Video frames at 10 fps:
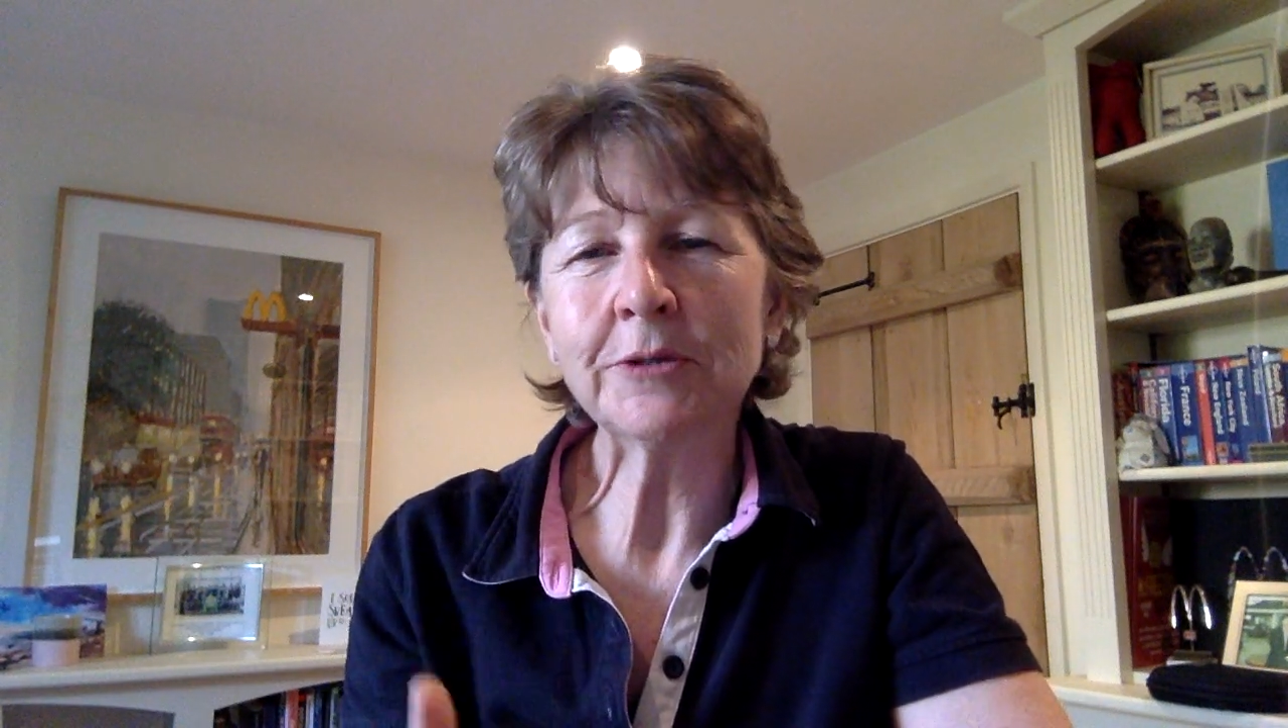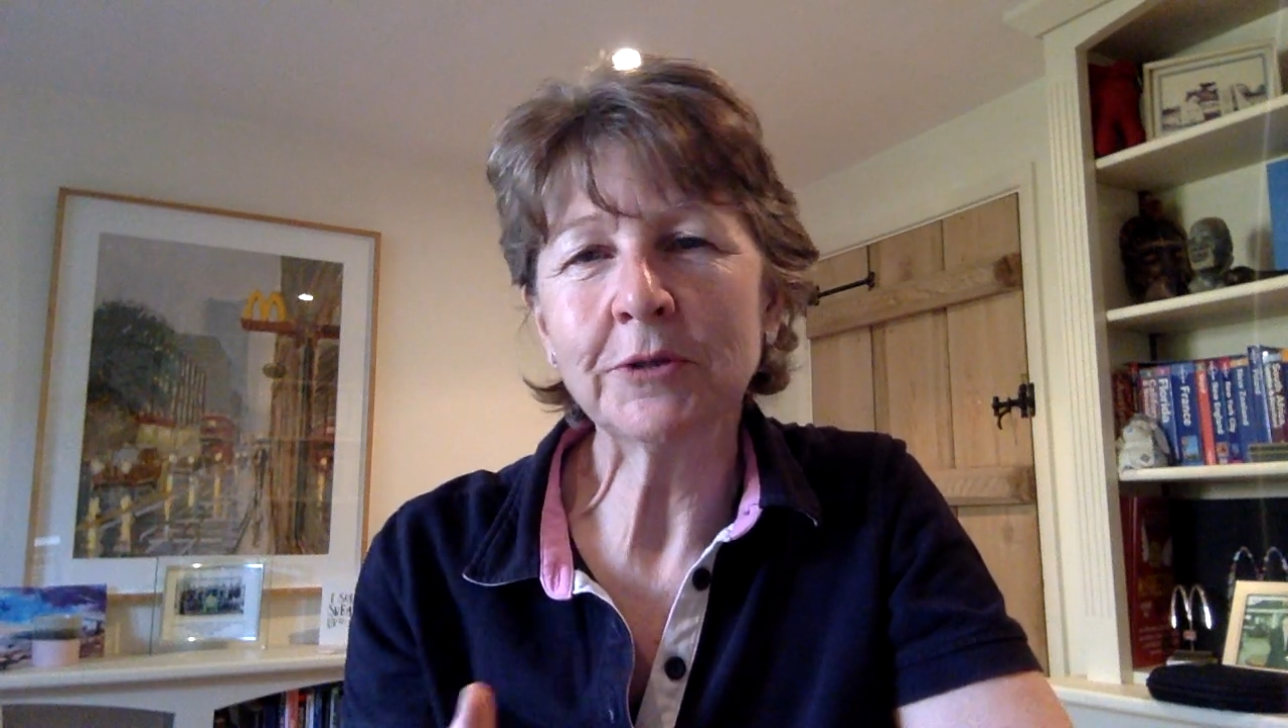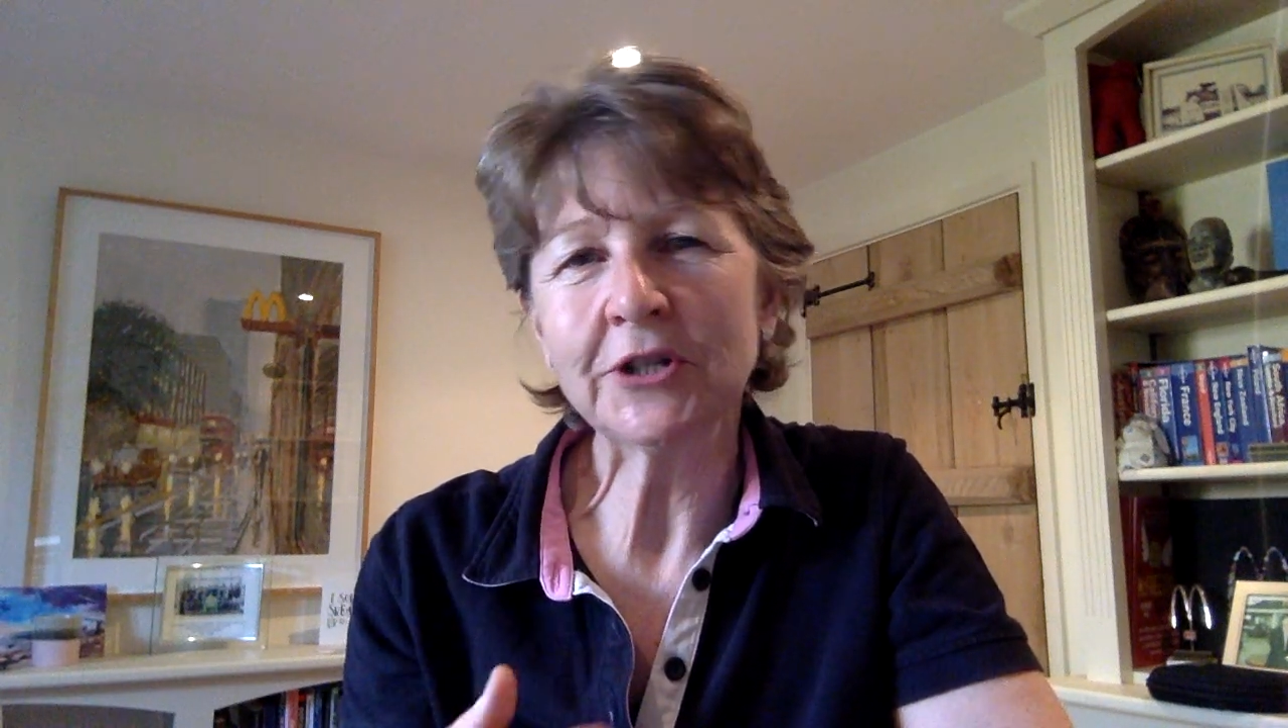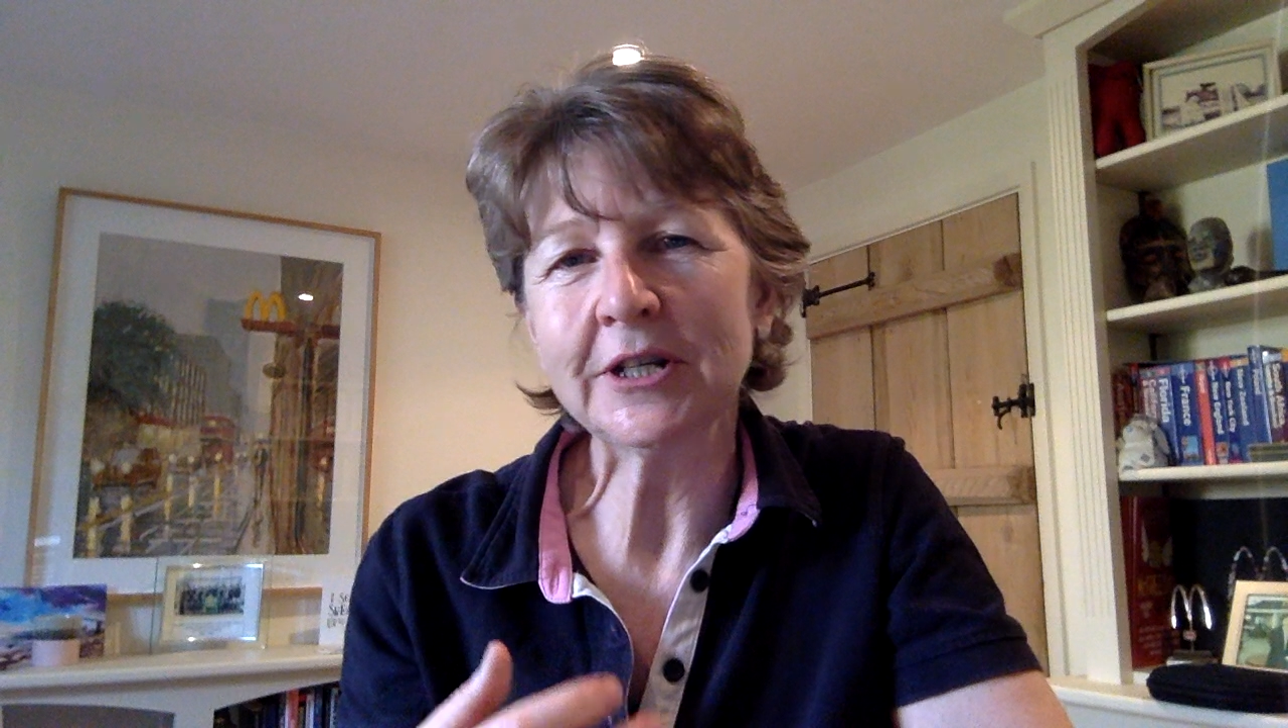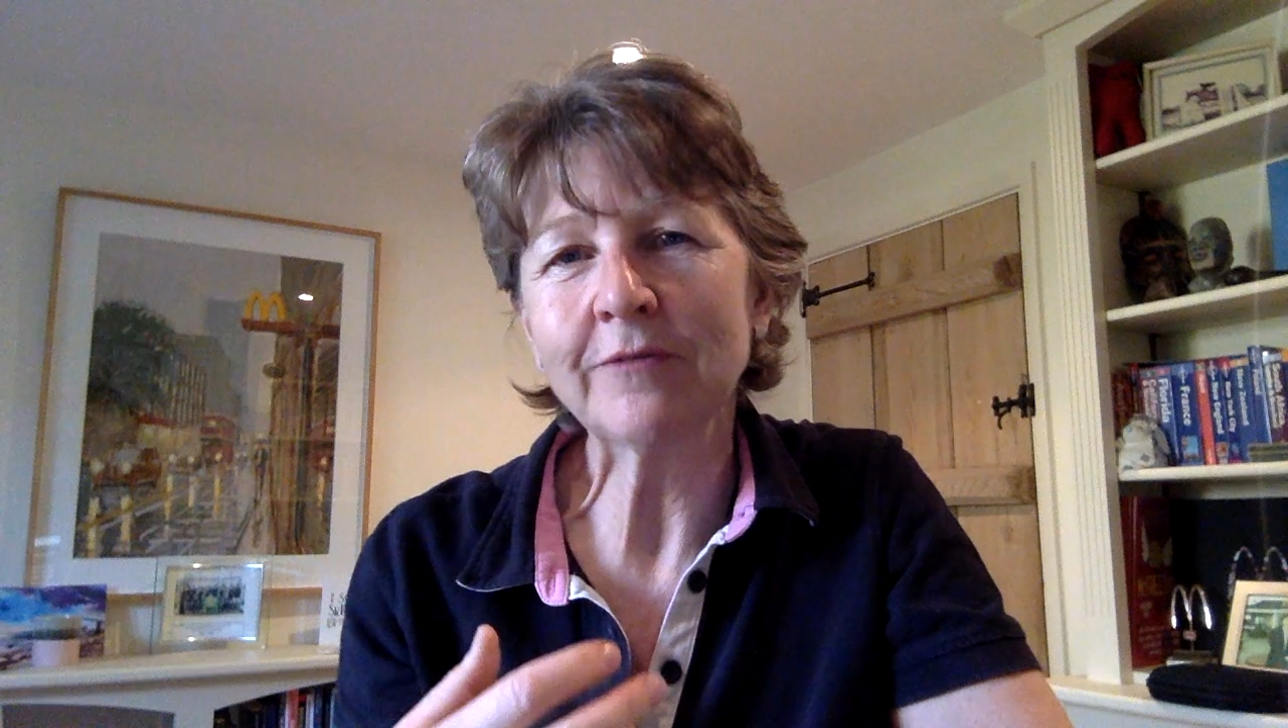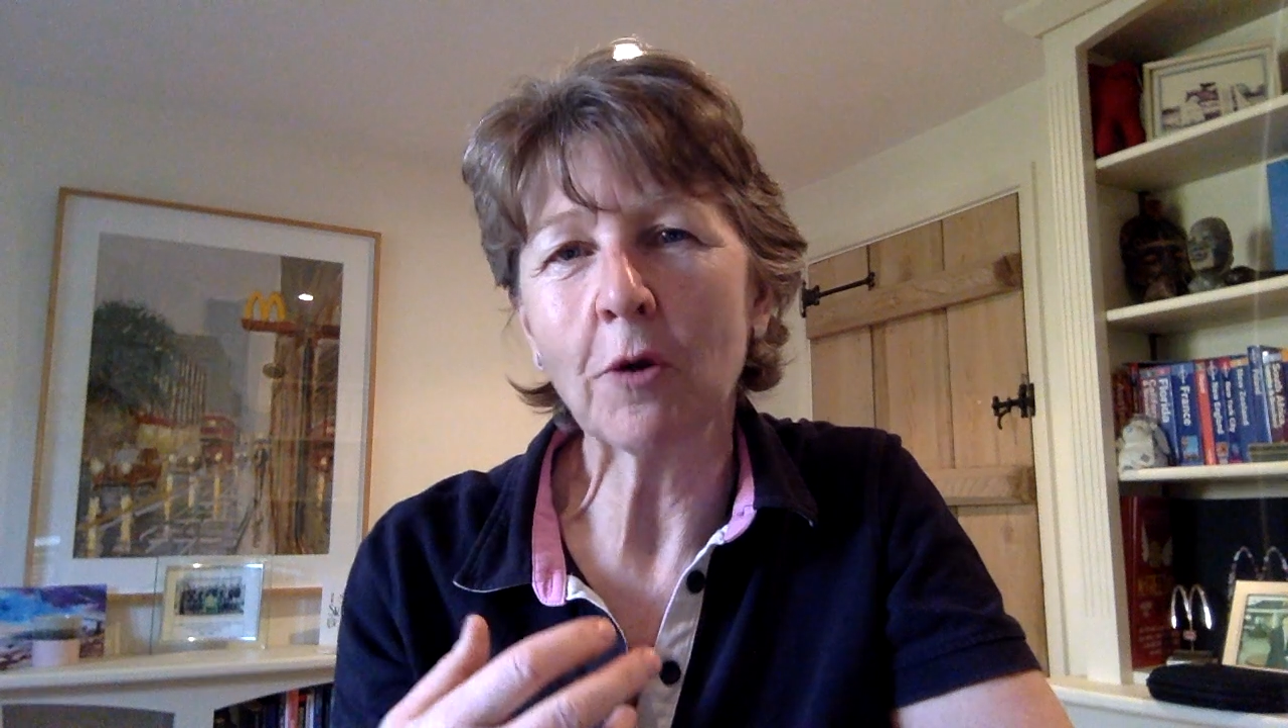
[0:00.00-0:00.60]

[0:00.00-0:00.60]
to achieve